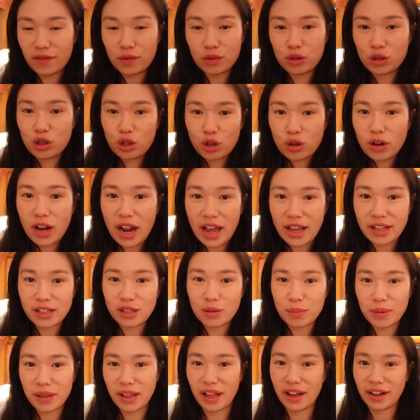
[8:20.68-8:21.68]
was too late
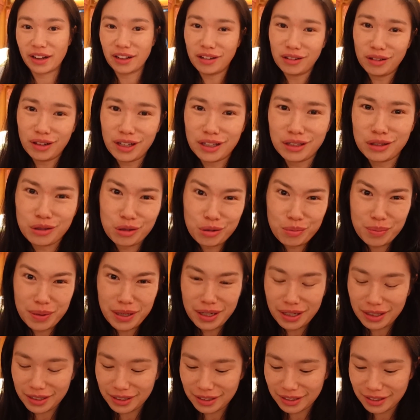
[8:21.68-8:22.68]
to be like, oh, that's too big.